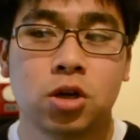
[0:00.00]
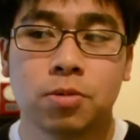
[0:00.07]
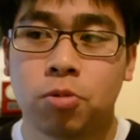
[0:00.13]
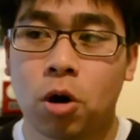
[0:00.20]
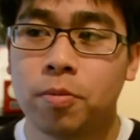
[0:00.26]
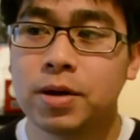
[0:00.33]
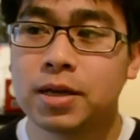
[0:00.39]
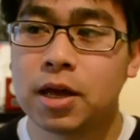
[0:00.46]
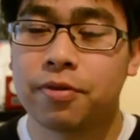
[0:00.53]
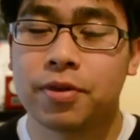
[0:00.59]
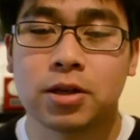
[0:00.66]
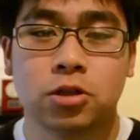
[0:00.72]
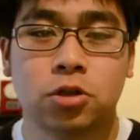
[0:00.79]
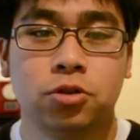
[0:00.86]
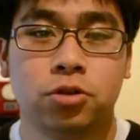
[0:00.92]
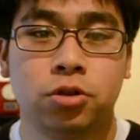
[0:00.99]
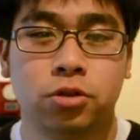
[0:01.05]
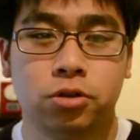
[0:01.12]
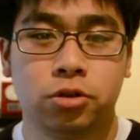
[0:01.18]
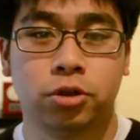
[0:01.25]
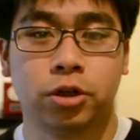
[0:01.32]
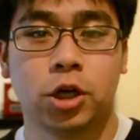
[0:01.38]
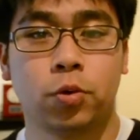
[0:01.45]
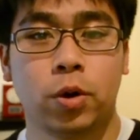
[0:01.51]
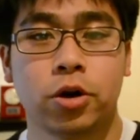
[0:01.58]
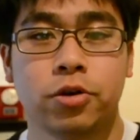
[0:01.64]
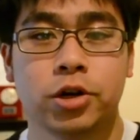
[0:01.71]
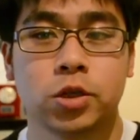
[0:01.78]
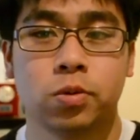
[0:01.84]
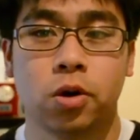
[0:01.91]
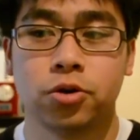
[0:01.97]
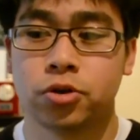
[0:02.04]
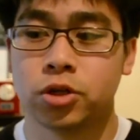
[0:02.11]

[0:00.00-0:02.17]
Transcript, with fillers: can probably get that to, to, looking quite good as well.